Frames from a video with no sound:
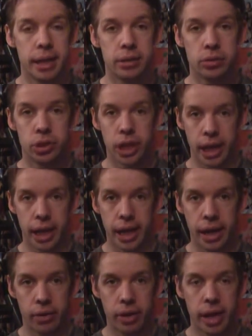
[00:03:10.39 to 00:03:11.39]
so check it
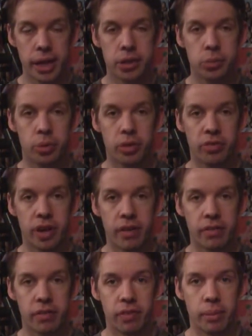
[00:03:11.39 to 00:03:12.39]
out, 92.5
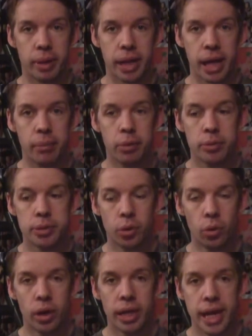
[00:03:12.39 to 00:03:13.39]
FM in Kamloops
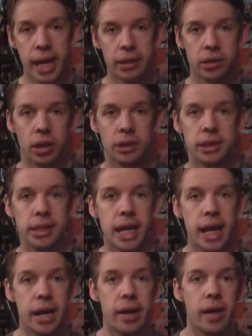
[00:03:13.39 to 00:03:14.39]
or
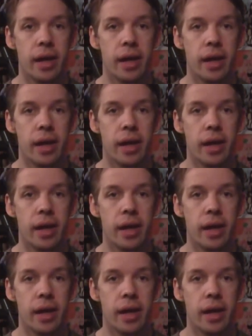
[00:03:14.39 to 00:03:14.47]
thex.ca.